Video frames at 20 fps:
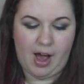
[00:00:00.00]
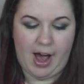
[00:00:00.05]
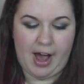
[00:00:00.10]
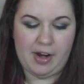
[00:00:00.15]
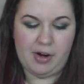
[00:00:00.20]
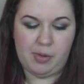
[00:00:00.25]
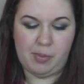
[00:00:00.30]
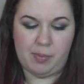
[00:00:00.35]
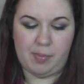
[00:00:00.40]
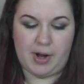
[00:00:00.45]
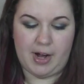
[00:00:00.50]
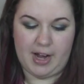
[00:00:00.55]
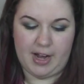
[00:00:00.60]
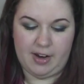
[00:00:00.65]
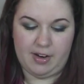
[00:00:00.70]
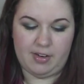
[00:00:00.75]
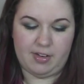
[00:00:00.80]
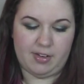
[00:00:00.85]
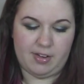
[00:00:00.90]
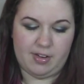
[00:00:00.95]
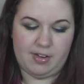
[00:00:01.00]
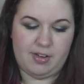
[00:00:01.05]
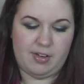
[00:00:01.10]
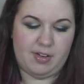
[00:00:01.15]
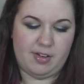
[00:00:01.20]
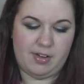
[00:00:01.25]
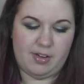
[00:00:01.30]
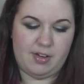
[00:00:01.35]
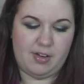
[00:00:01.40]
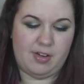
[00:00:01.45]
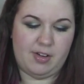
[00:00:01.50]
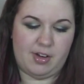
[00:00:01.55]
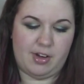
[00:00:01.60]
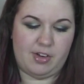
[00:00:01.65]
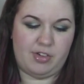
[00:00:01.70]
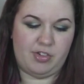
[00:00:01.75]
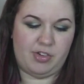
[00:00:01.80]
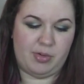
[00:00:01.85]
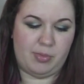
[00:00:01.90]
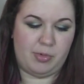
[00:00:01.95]
I don't mind
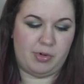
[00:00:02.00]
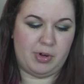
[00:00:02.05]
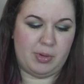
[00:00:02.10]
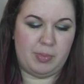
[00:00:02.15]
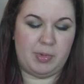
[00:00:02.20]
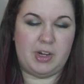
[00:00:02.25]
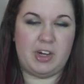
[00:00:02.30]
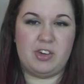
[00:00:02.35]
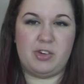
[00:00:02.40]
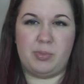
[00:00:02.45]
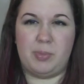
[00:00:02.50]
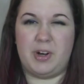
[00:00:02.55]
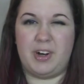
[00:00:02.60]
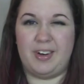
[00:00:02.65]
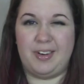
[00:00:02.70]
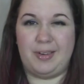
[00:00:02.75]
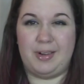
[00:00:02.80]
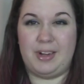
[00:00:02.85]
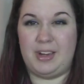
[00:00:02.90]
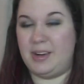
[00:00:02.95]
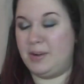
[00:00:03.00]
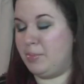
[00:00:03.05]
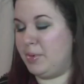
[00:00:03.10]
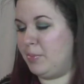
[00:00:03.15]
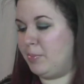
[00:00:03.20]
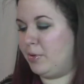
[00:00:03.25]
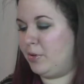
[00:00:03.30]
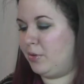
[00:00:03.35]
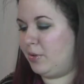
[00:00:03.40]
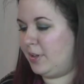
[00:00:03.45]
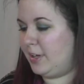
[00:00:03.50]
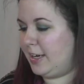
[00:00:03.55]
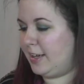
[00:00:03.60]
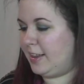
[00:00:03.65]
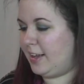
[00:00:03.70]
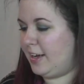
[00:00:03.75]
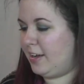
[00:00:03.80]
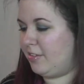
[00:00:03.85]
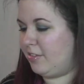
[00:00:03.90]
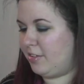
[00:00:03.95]
a shimmery blush, but I know a lot of people don't
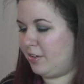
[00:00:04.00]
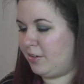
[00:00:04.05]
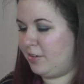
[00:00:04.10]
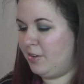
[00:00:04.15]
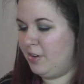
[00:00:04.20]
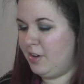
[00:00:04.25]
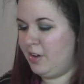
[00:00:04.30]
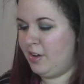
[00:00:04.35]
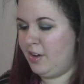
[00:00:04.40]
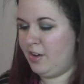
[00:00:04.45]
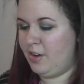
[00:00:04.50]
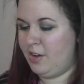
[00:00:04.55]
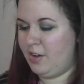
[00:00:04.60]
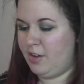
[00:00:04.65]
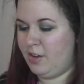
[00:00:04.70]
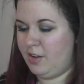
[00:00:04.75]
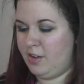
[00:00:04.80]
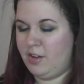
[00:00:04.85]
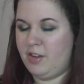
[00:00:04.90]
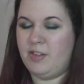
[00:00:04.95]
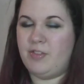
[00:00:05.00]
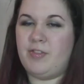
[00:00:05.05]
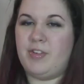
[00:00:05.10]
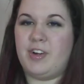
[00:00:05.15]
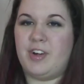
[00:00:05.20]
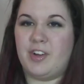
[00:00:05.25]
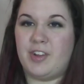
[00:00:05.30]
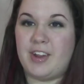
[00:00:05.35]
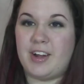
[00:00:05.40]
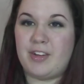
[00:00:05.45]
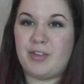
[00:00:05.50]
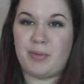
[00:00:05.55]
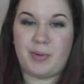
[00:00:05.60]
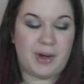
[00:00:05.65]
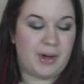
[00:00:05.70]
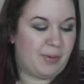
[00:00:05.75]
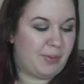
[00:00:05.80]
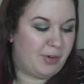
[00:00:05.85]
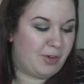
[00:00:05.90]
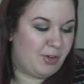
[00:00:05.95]
like that, so figured that's
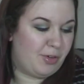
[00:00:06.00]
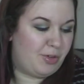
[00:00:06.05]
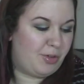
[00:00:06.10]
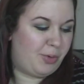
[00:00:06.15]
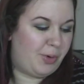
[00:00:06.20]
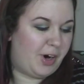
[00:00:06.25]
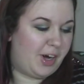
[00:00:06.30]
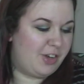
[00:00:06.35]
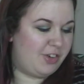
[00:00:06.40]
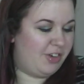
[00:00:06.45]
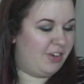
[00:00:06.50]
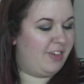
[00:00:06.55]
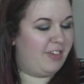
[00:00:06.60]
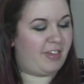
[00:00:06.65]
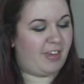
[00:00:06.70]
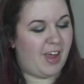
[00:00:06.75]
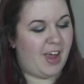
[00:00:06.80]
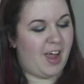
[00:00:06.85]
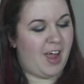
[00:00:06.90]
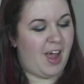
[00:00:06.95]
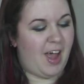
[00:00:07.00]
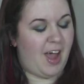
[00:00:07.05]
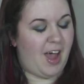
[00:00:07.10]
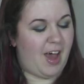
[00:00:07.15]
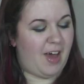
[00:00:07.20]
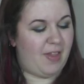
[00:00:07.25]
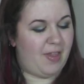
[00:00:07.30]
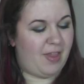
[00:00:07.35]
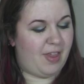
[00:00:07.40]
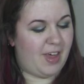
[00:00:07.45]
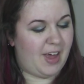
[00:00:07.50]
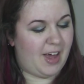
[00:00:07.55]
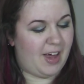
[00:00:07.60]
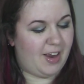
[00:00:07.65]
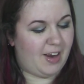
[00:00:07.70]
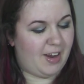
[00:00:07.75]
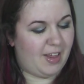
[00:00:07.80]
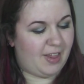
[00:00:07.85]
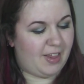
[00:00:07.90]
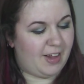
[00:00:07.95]
why I would do swatches. And
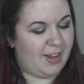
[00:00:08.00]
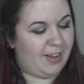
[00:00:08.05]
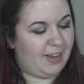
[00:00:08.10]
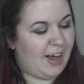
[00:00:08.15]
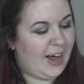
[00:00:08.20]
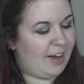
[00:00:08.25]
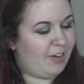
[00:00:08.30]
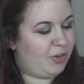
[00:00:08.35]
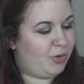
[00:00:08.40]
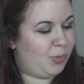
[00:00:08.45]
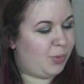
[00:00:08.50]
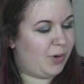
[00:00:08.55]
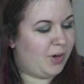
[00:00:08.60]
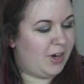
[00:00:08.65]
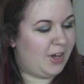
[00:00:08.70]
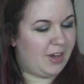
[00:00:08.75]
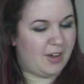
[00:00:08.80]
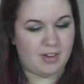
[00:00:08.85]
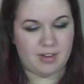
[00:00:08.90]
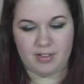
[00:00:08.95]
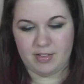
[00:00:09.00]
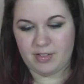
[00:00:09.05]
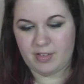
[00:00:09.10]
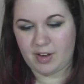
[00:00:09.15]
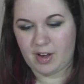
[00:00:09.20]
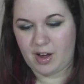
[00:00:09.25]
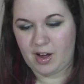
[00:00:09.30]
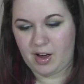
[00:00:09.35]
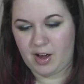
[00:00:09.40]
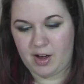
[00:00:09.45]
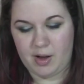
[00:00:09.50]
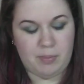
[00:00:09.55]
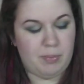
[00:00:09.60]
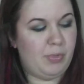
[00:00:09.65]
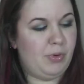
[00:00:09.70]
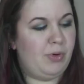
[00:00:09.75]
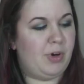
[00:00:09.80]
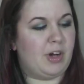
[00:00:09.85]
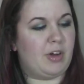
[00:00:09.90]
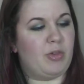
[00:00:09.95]
then the last one is uh,
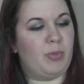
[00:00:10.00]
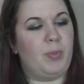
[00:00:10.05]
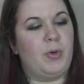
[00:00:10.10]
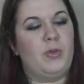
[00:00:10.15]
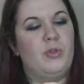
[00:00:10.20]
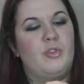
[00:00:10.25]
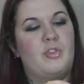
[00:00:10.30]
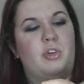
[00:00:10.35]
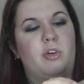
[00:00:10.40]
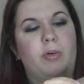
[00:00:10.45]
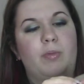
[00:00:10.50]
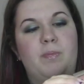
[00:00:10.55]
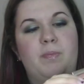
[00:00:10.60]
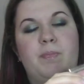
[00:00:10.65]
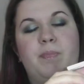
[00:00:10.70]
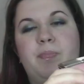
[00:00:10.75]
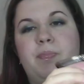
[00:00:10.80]
Mood Exposure,